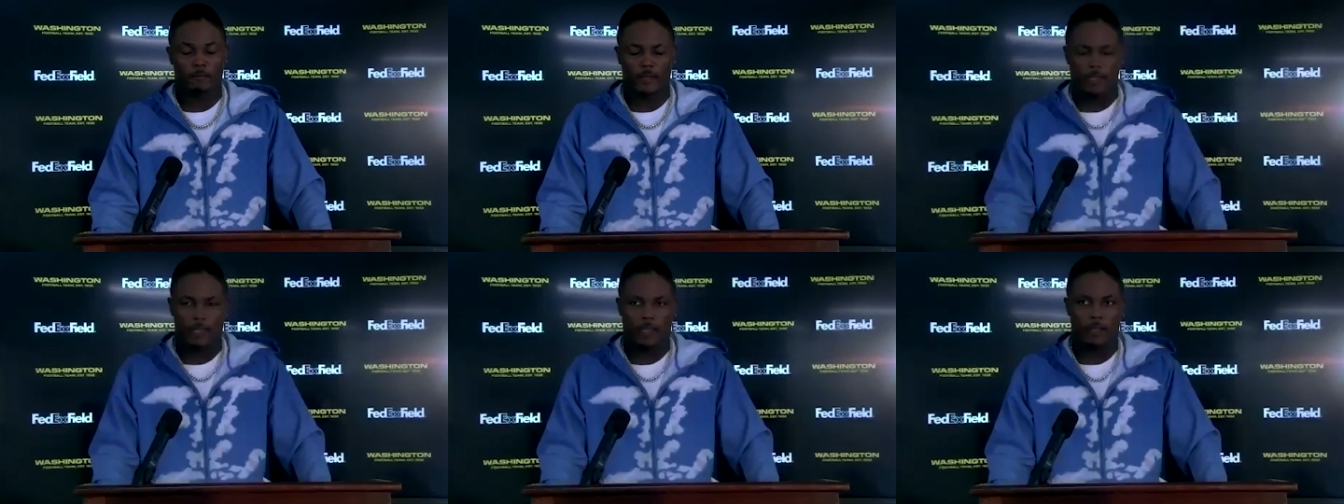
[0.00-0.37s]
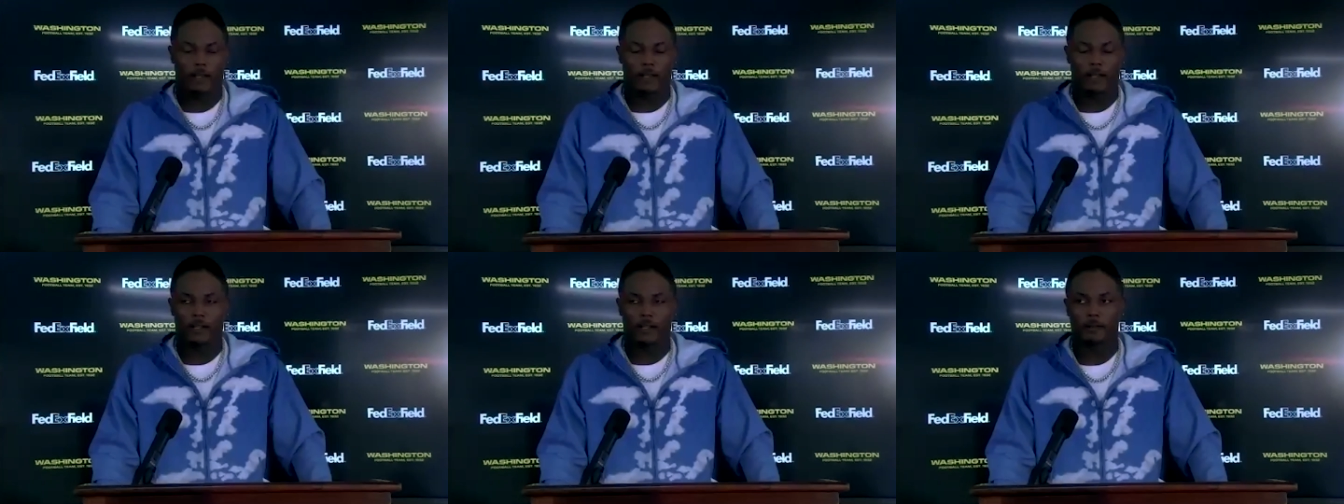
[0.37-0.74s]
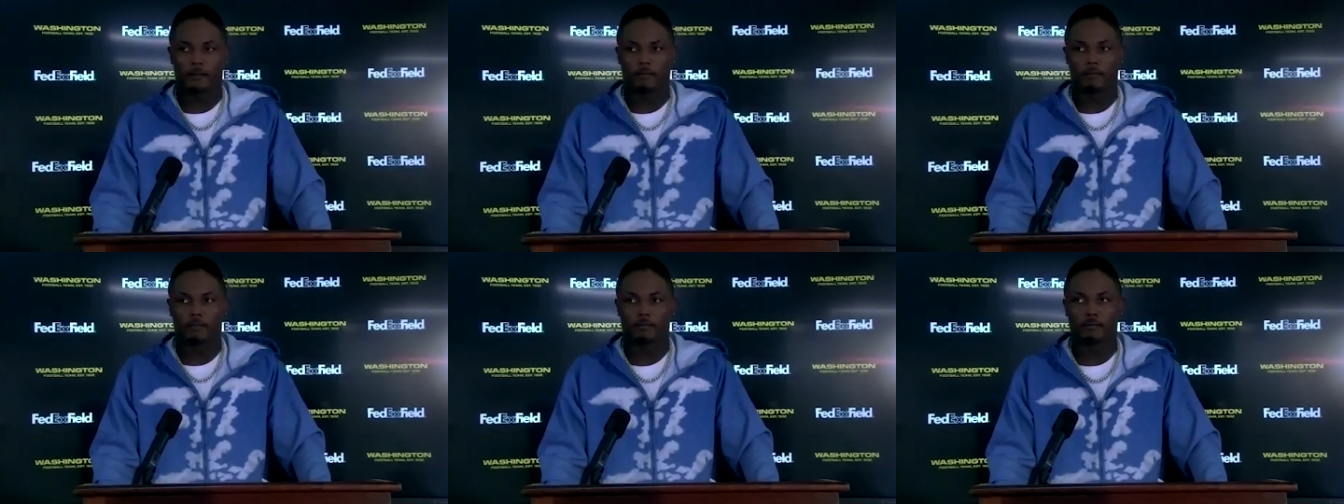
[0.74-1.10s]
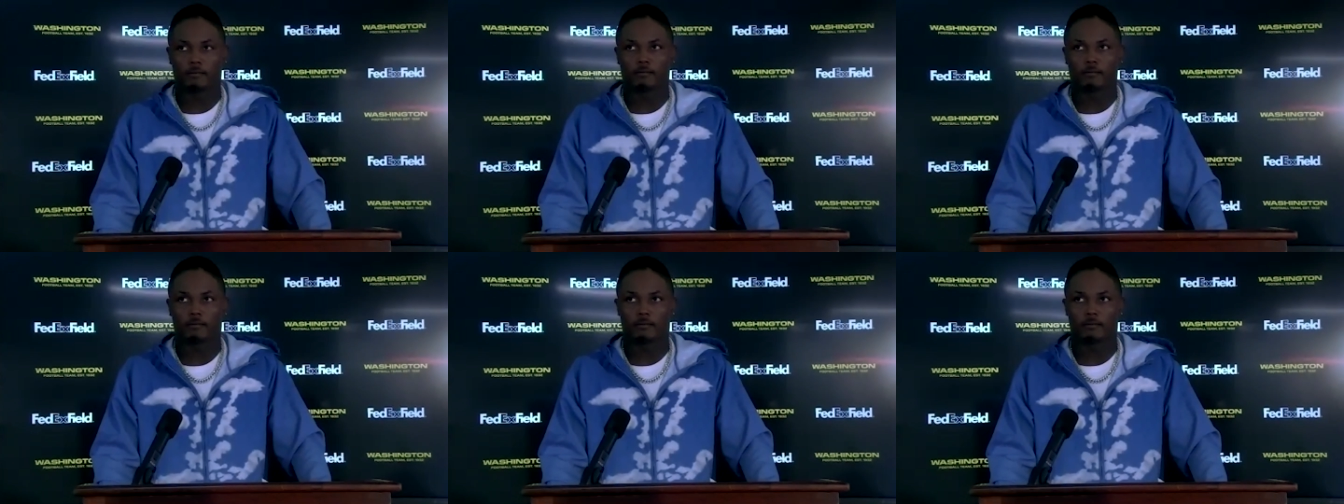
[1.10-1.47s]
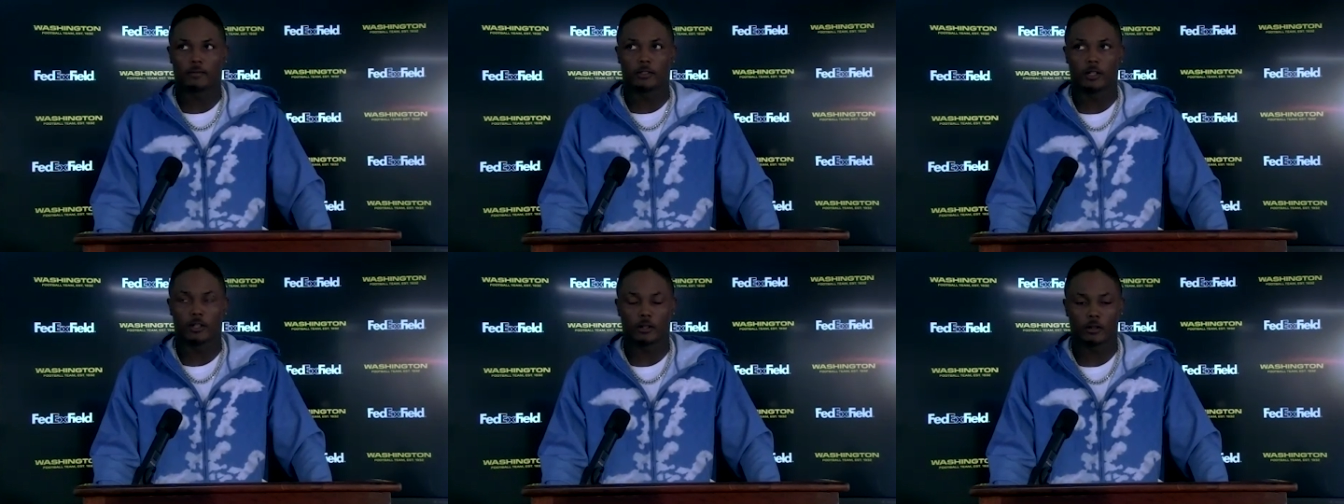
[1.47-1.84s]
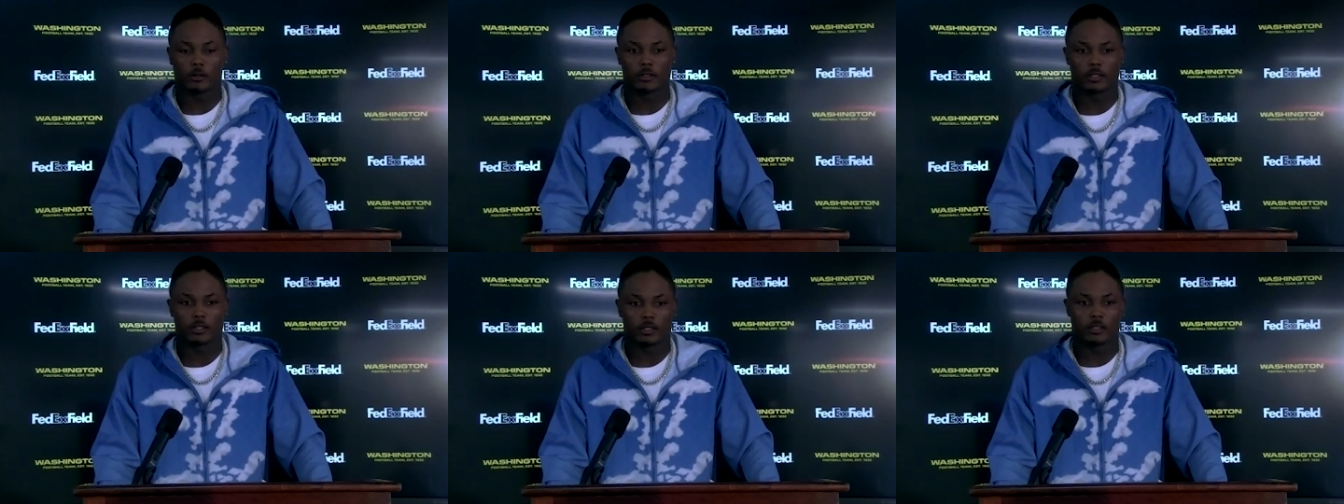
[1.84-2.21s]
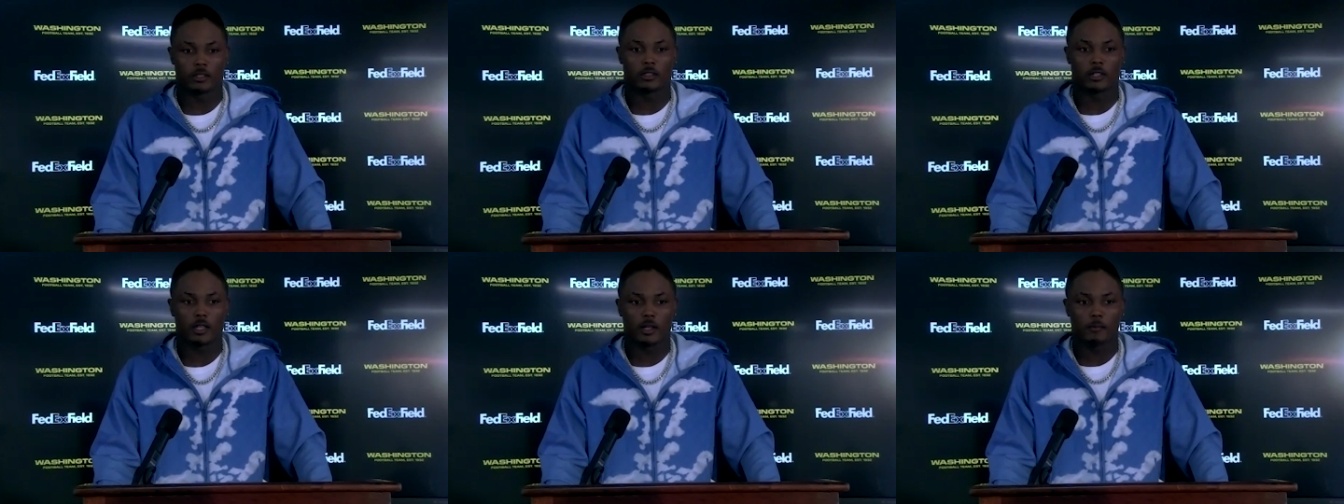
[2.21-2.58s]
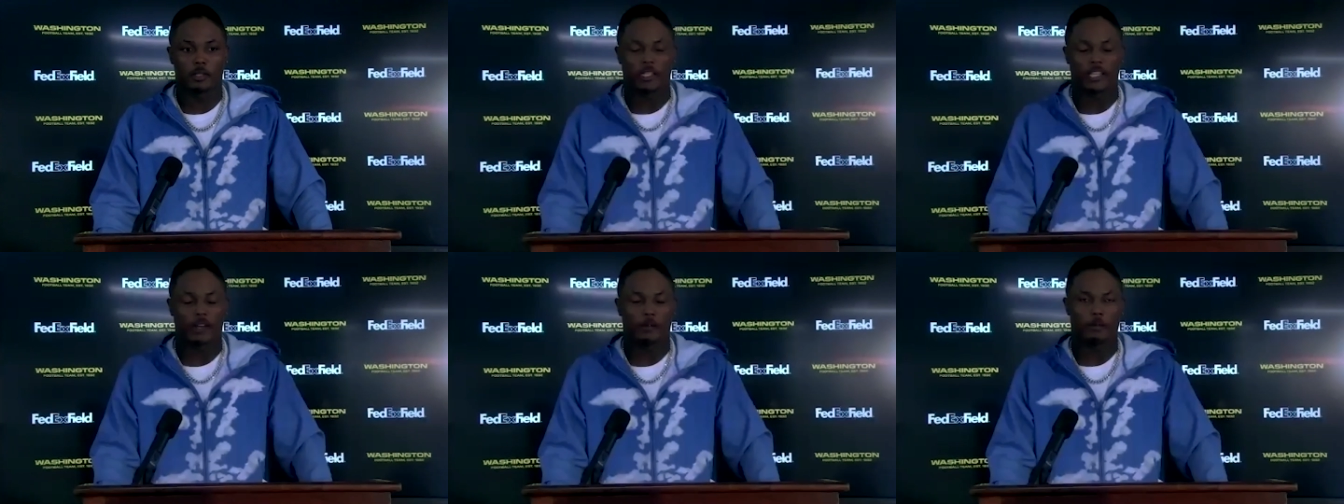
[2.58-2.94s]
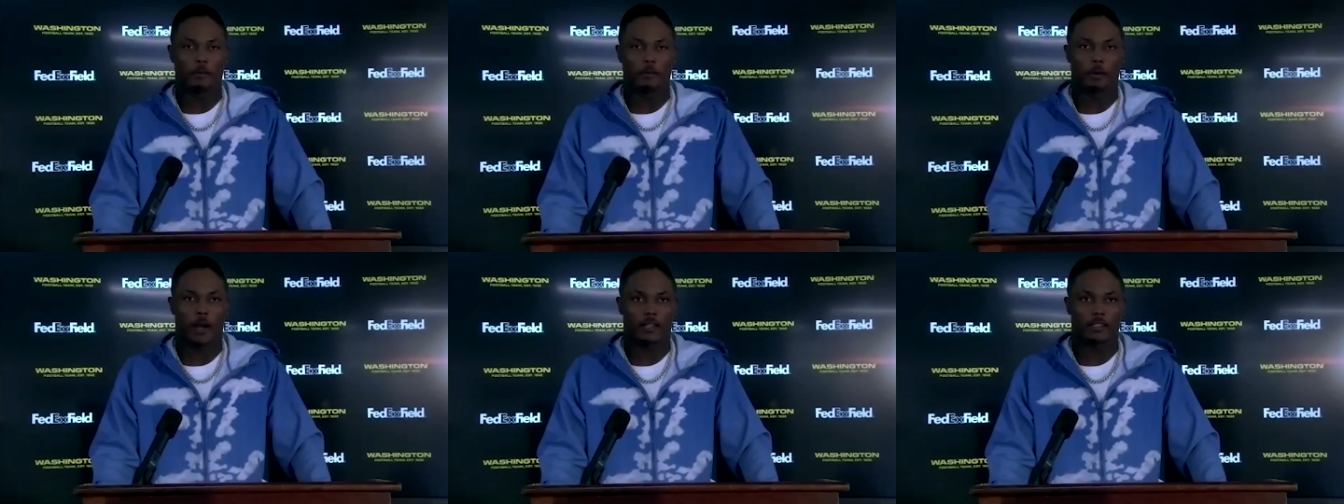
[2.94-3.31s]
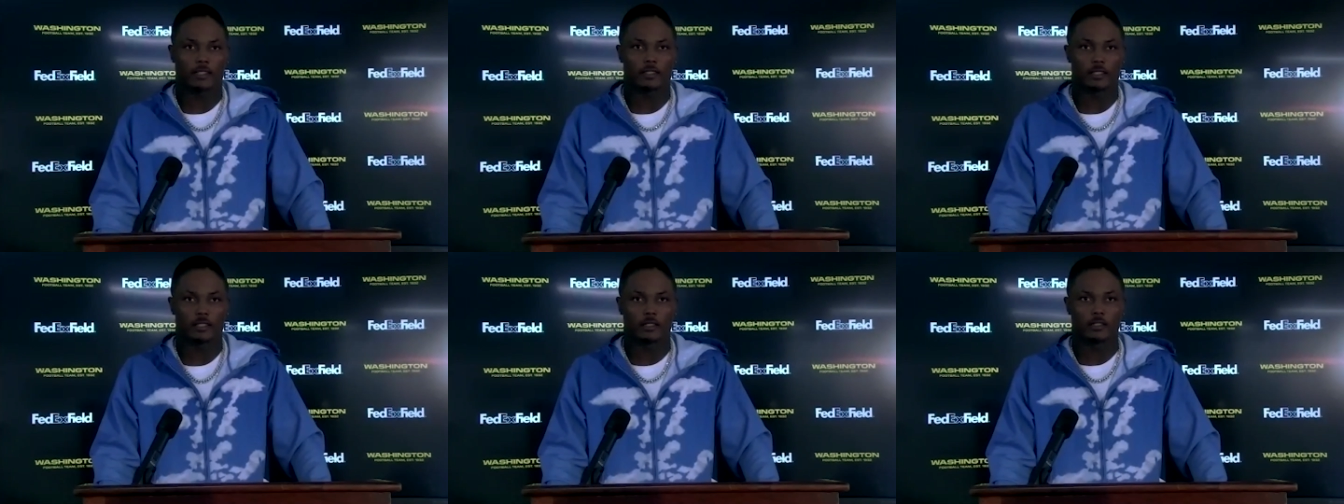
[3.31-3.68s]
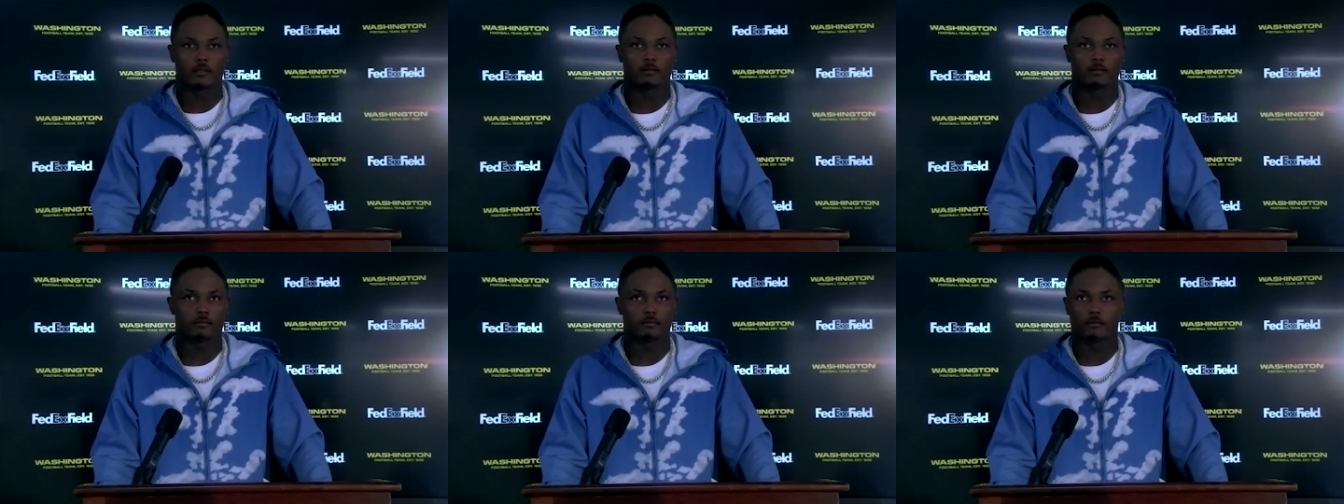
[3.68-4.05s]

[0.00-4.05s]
Yeah, you know, it was a play that we've been practicing.